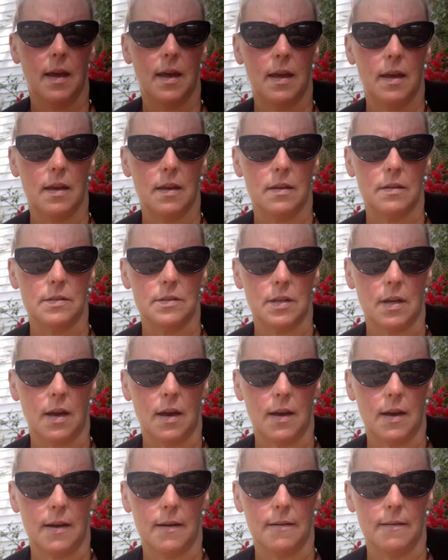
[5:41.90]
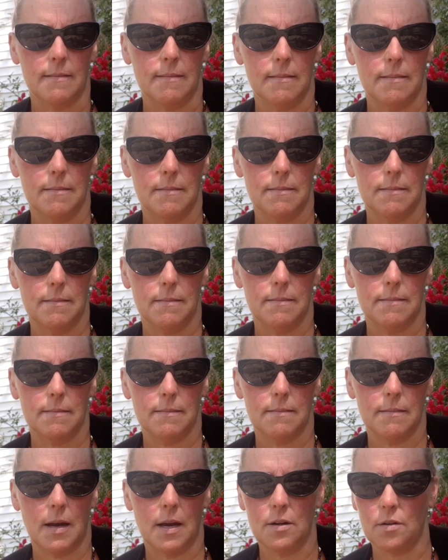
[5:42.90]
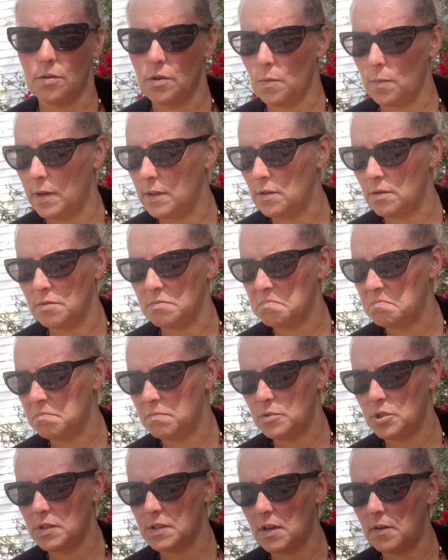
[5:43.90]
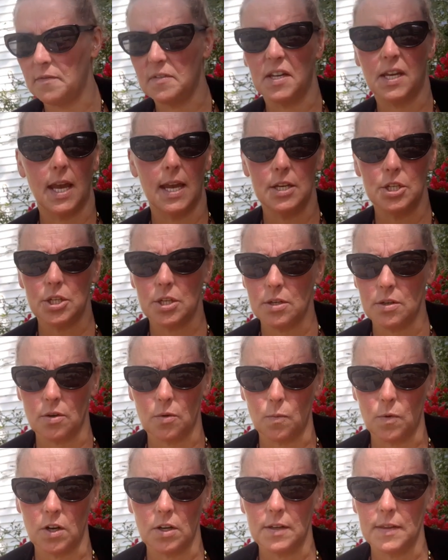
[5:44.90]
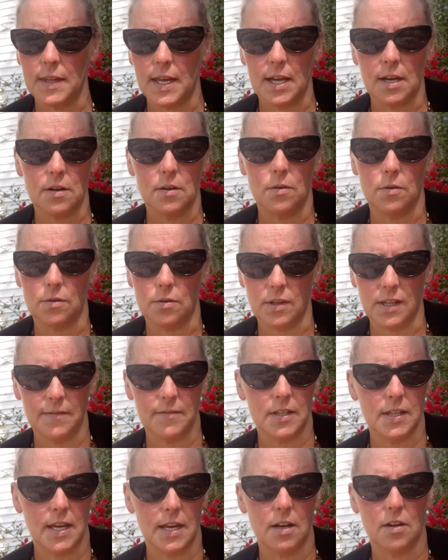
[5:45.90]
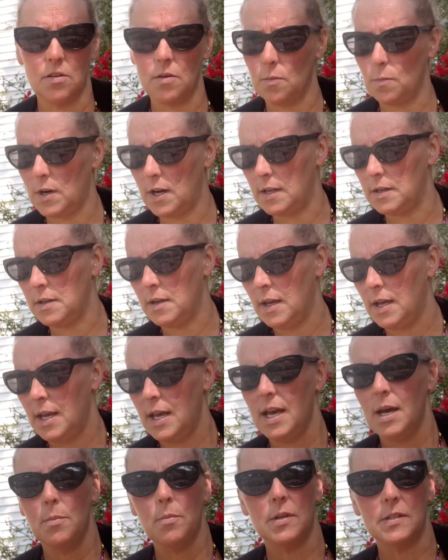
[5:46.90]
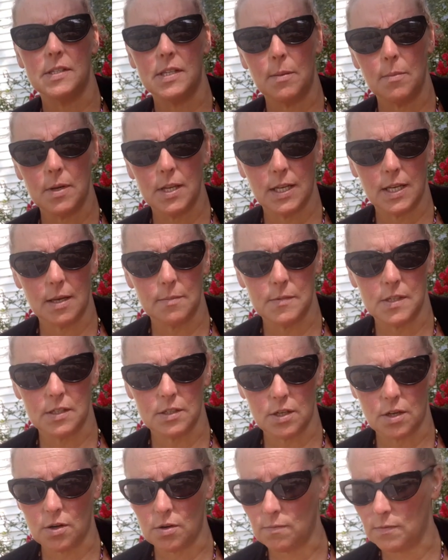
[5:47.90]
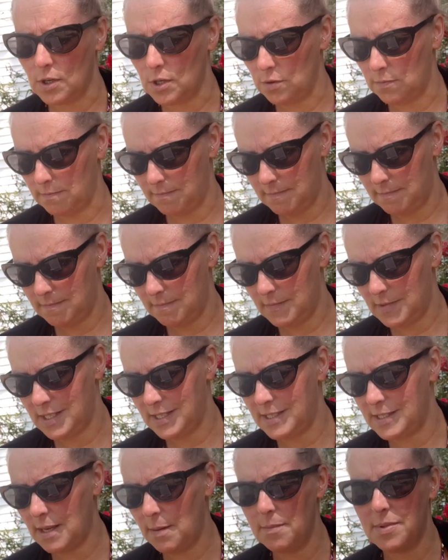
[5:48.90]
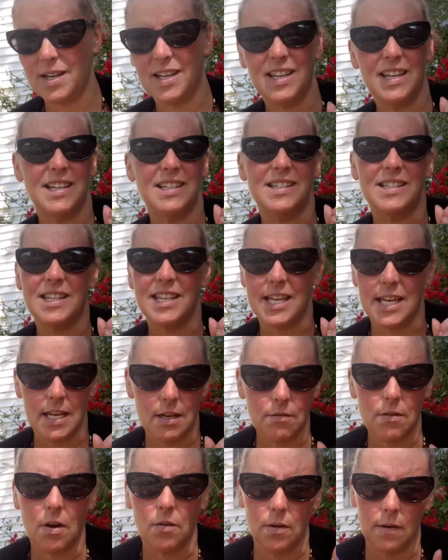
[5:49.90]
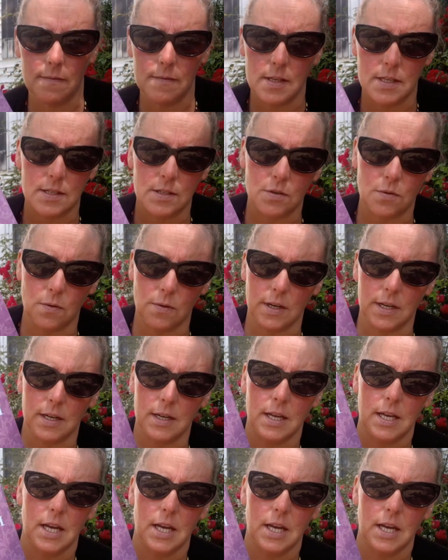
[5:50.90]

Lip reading: And I don't know whether she's on vacation or working there or living there or what, but somebody comes into her room. This somebody is the hero of the story.